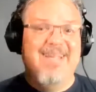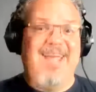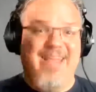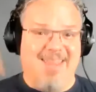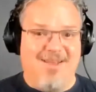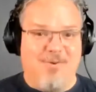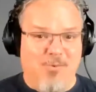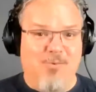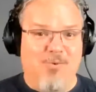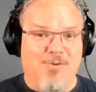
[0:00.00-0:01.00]
and then
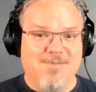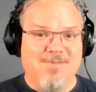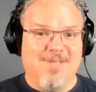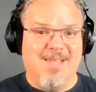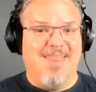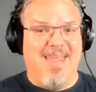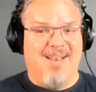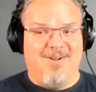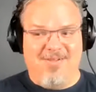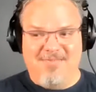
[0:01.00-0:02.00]
cooled, and
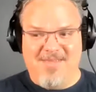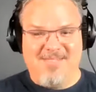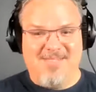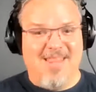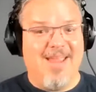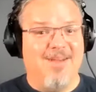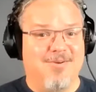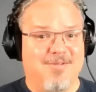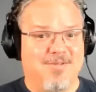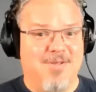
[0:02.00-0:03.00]
then all of these
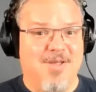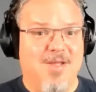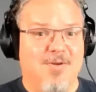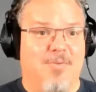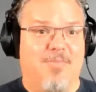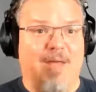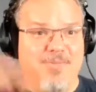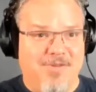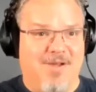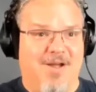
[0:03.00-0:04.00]
layers were
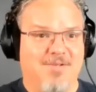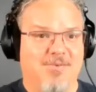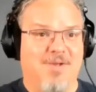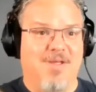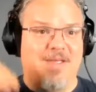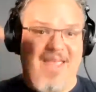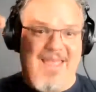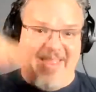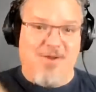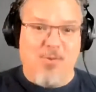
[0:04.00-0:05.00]
melted onto it
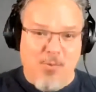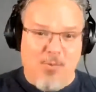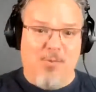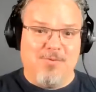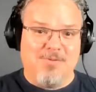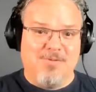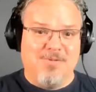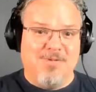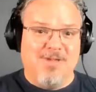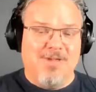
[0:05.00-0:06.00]
and then cools.
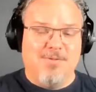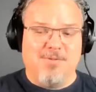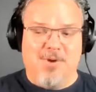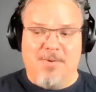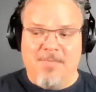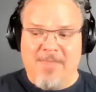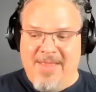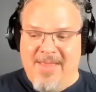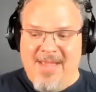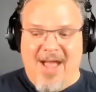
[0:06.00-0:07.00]
So
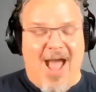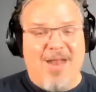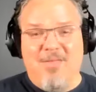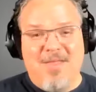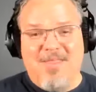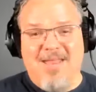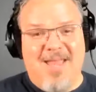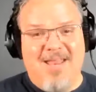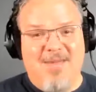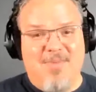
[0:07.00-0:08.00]
I don't think that
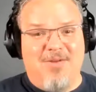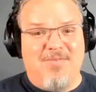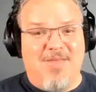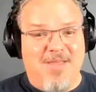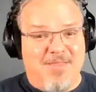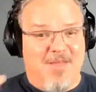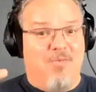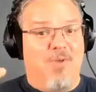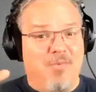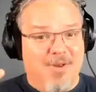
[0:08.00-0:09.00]
any amount of heat that
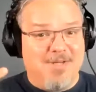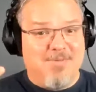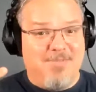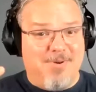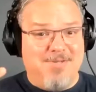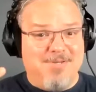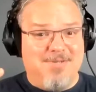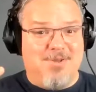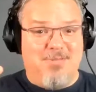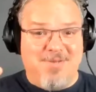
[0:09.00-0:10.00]
we would experience
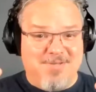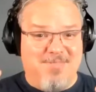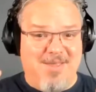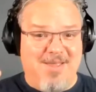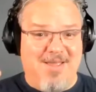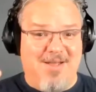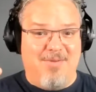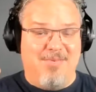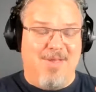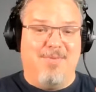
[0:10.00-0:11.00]
as humans and being
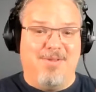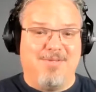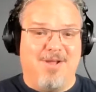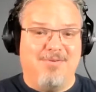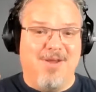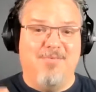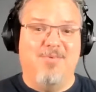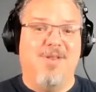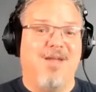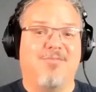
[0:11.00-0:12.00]
able to tolerate
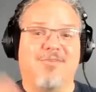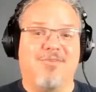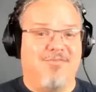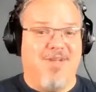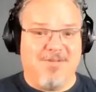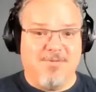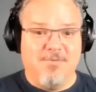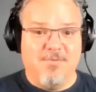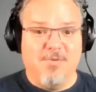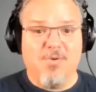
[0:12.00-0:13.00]
would ever affect
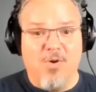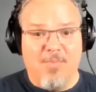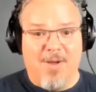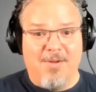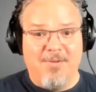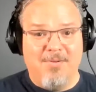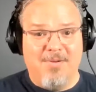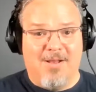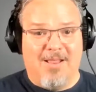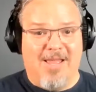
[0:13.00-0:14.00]
coma
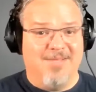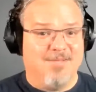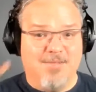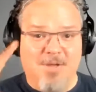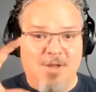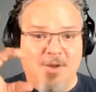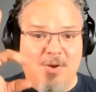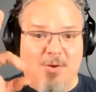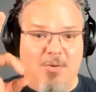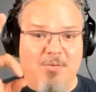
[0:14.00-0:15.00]
on a lens.
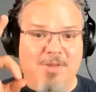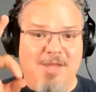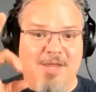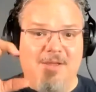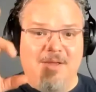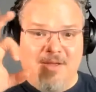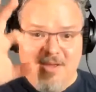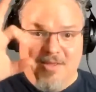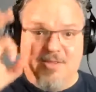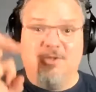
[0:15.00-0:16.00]
Only
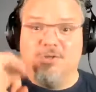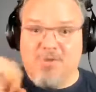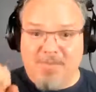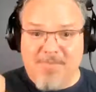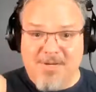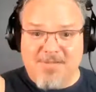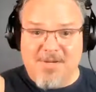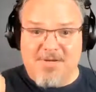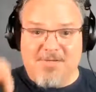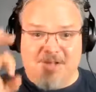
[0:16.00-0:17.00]
the sharpness
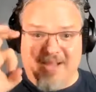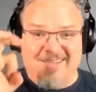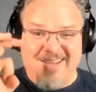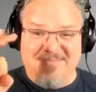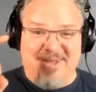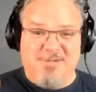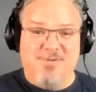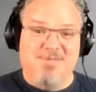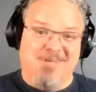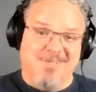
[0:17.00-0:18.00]
that you're selecting by
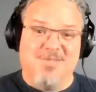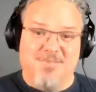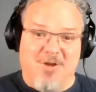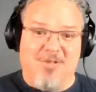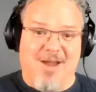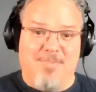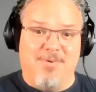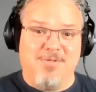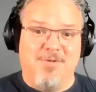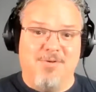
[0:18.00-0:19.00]
choosing a smaller
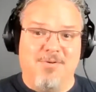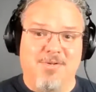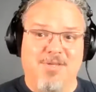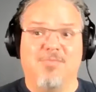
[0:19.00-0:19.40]
aperture can